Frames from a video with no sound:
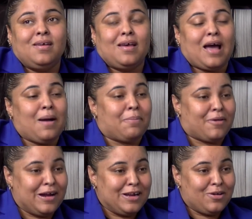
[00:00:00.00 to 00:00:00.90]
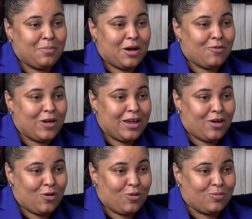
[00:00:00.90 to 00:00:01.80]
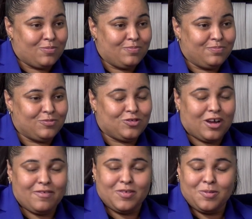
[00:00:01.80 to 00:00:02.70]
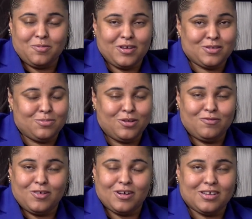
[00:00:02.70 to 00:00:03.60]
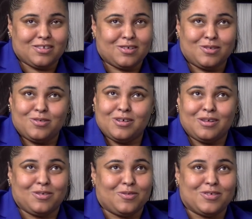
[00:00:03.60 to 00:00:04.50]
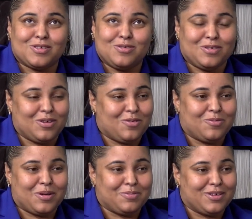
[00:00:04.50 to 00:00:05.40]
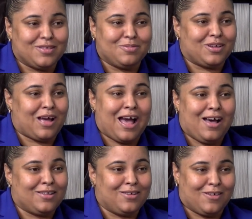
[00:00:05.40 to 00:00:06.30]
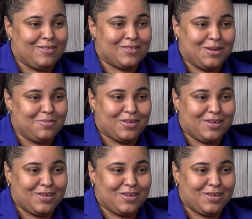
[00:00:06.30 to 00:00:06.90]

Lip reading: I prayed on my way home, driving up West Boulevard. I said, Lord, I don't know what's going on with my brother, but I don't have time to play